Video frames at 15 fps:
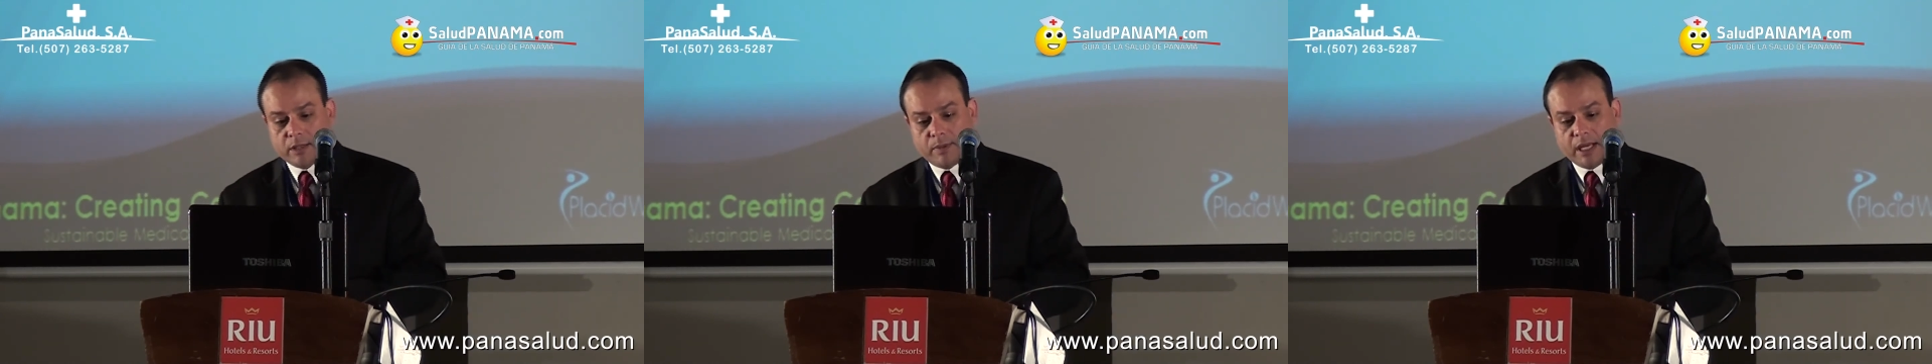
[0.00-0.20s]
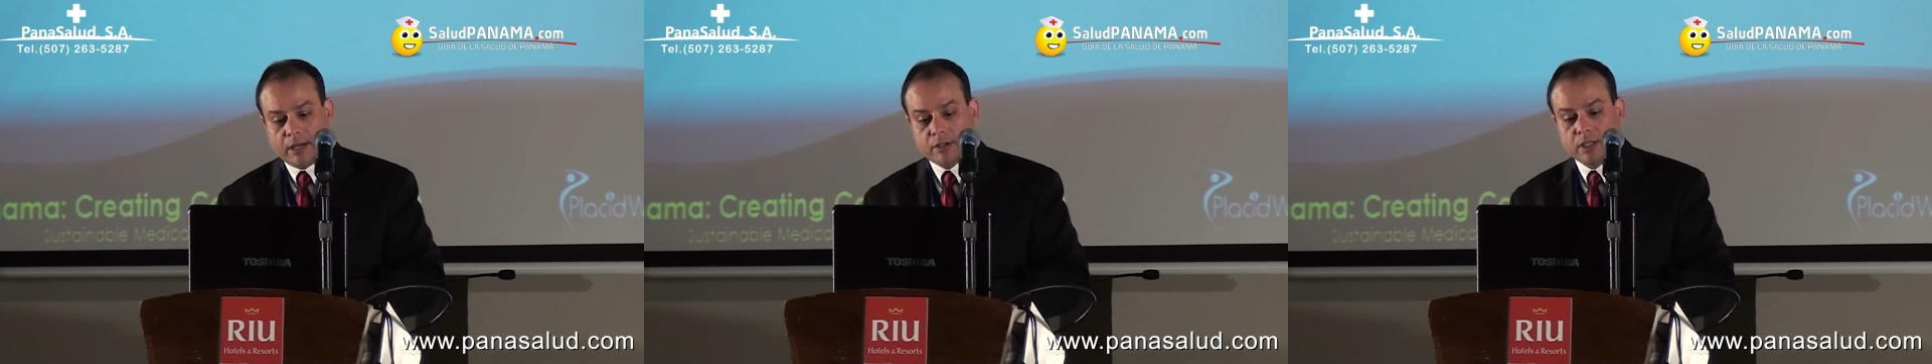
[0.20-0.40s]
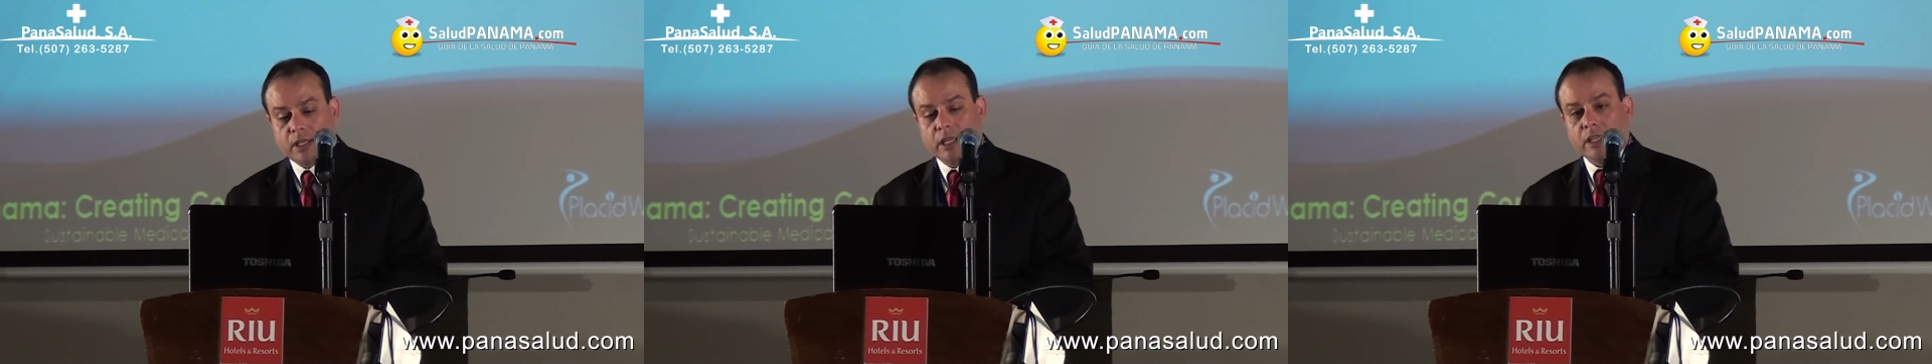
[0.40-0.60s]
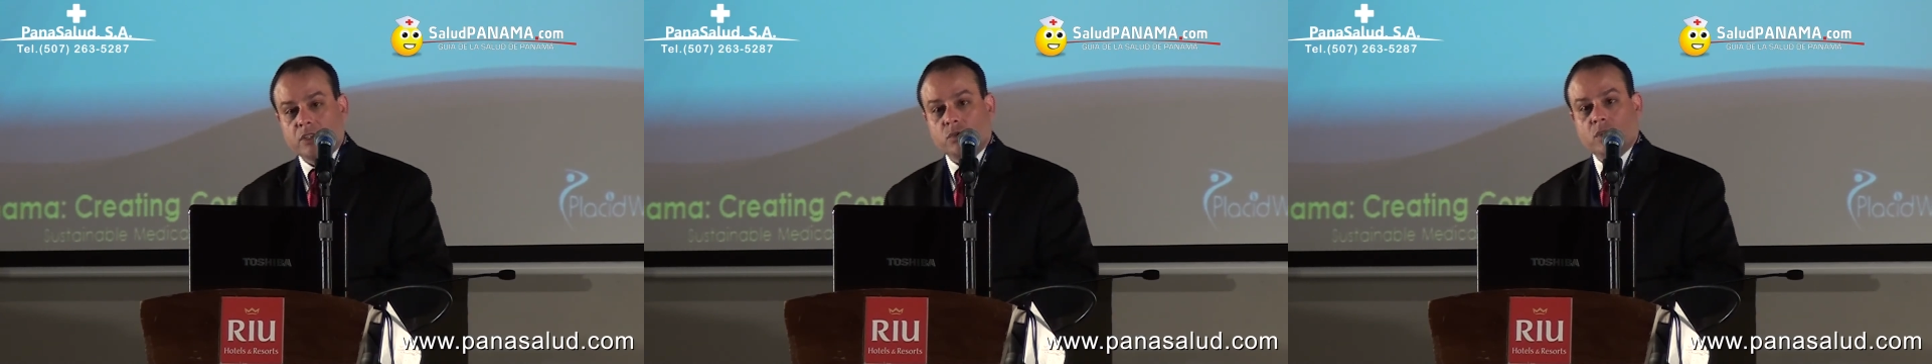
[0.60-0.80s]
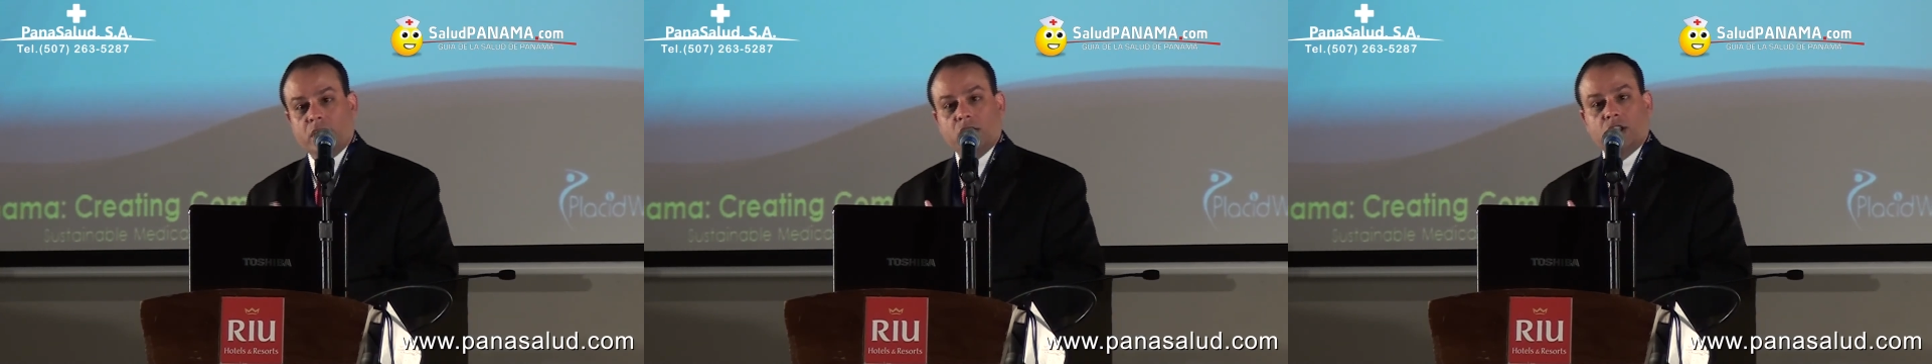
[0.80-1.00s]
about.
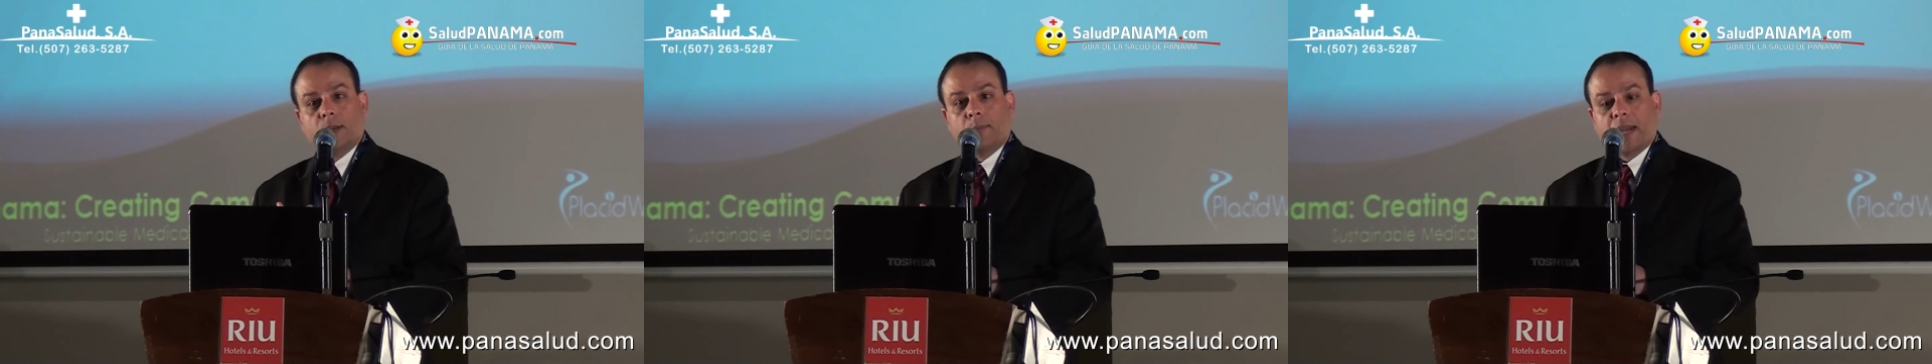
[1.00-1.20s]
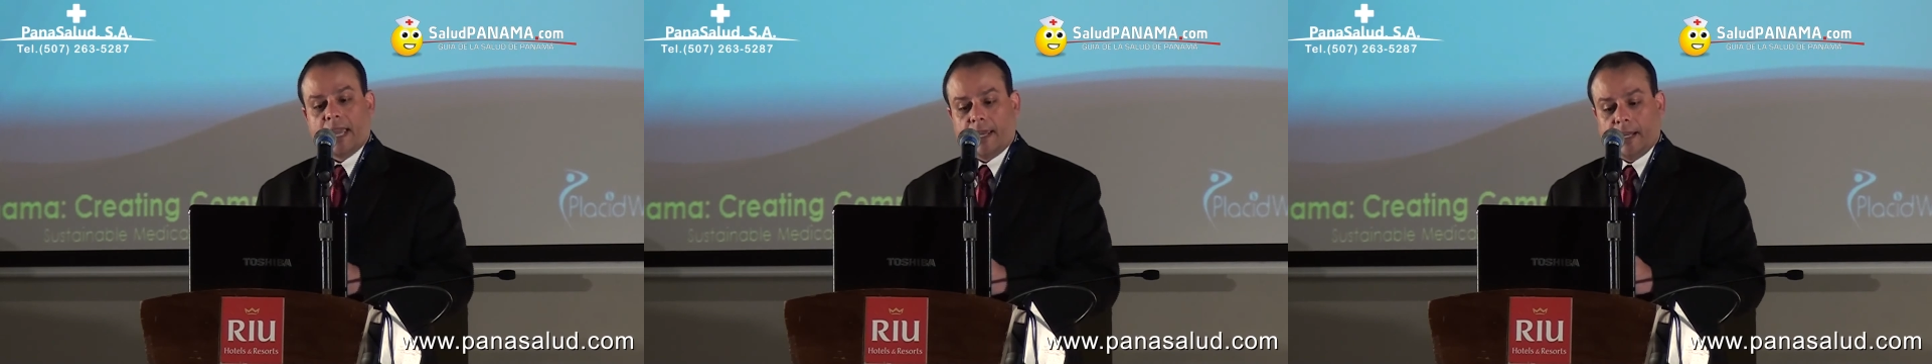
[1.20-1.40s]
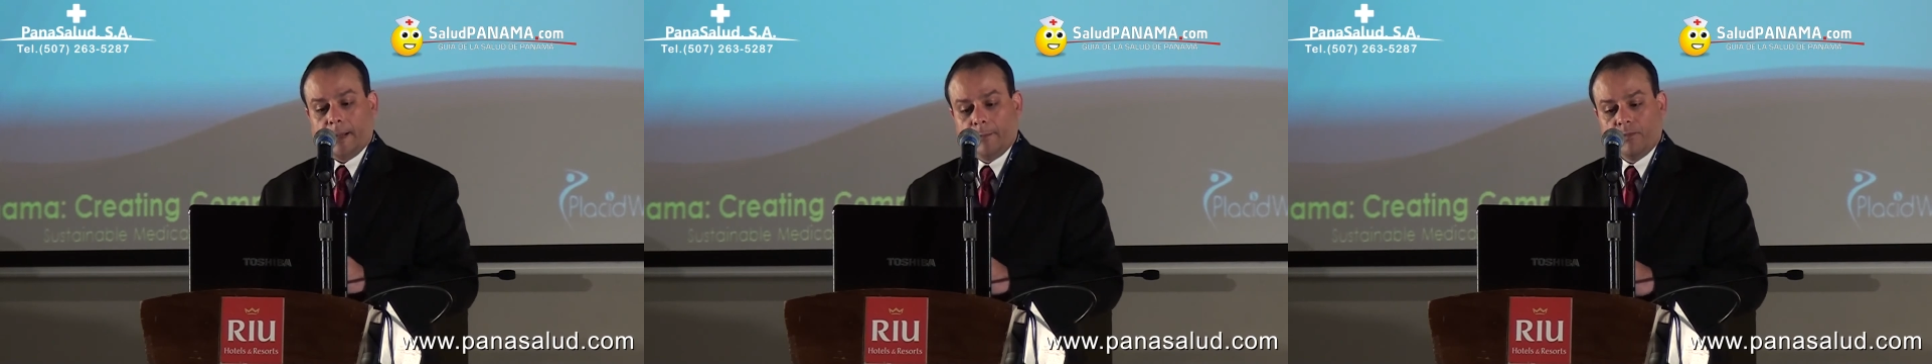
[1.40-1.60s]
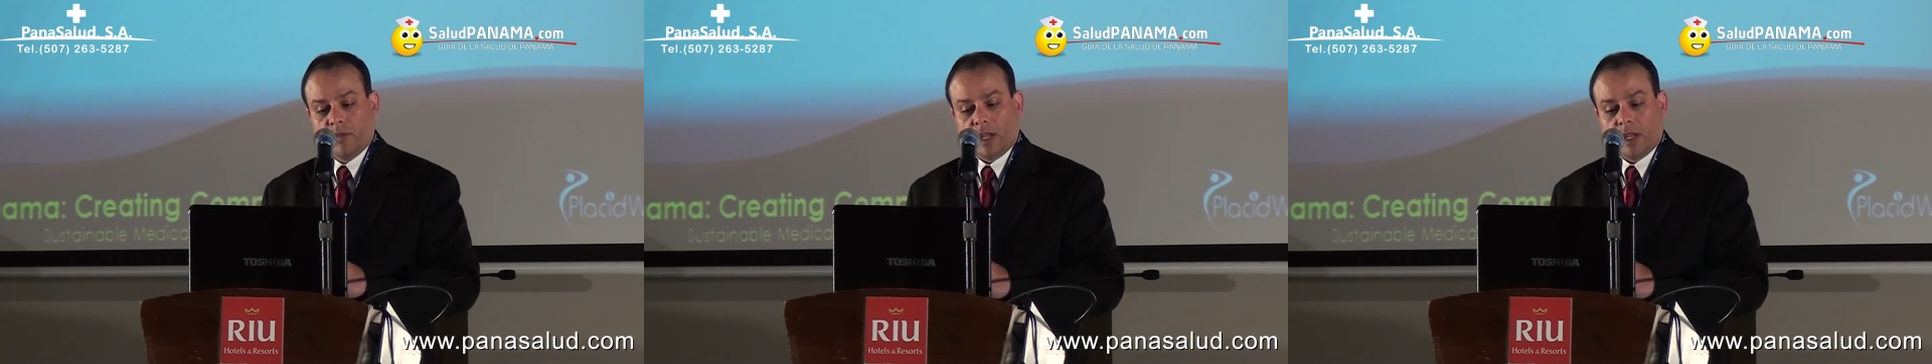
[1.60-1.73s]
Strategic planning,